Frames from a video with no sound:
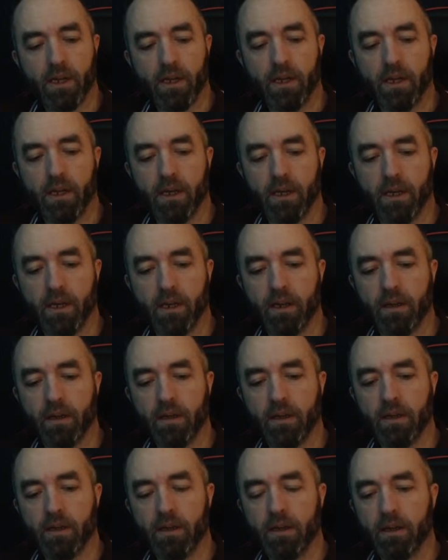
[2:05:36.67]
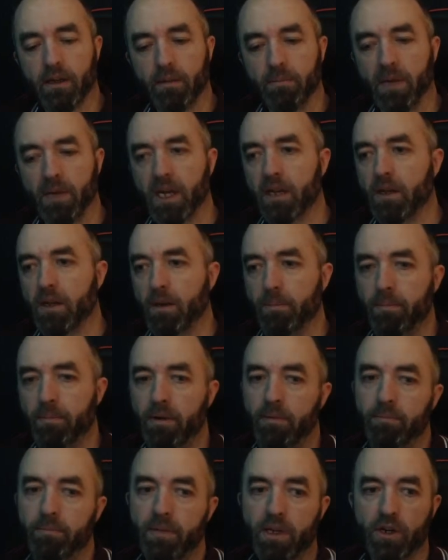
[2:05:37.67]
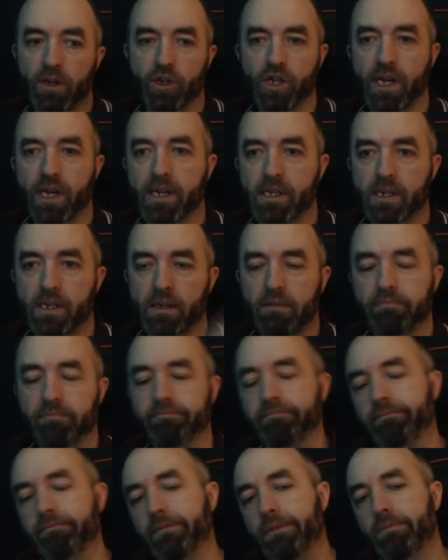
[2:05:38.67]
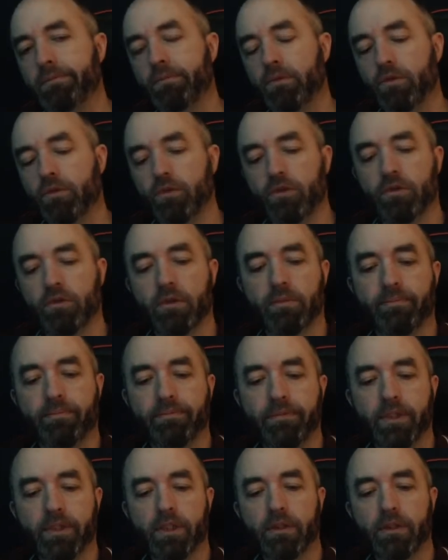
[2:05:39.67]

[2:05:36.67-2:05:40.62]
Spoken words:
I mic'd up Peter Jackson, so I